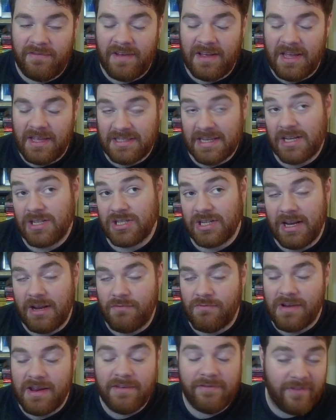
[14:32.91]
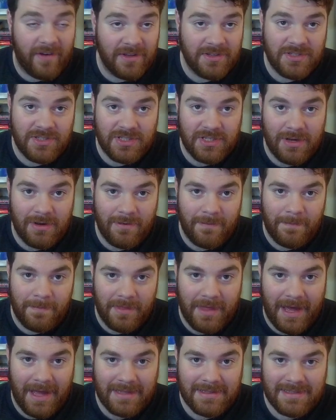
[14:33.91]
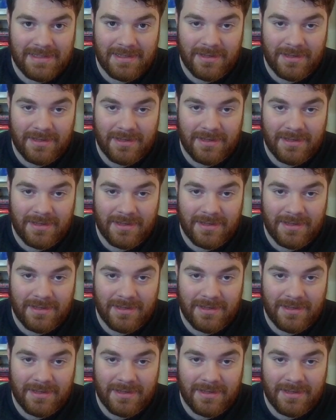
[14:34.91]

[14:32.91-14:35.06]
essentially refunds you that